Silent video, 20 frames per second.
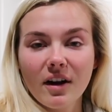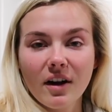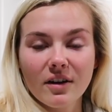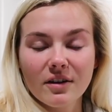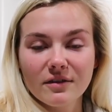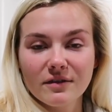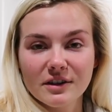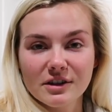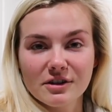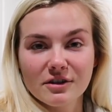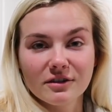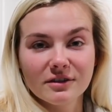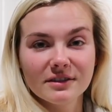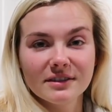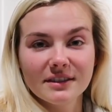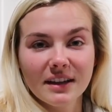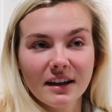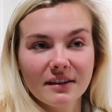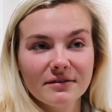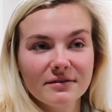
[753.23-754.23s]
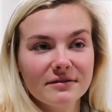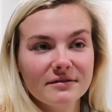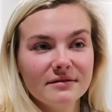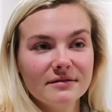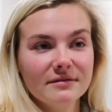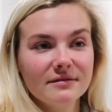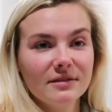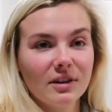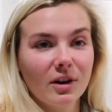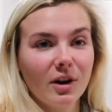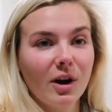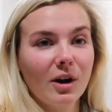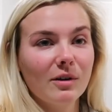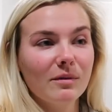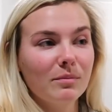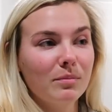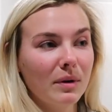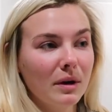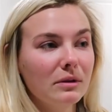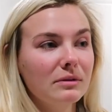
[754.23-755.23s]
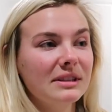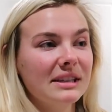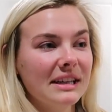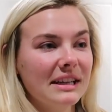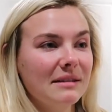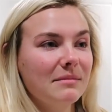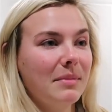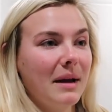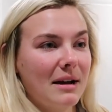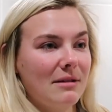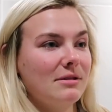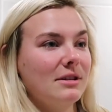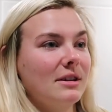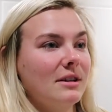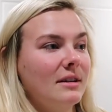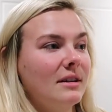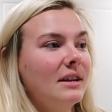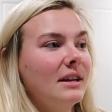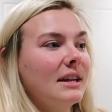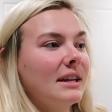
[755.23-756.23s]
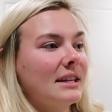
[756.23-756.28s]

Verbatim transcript: artificial stuff, or protein powder.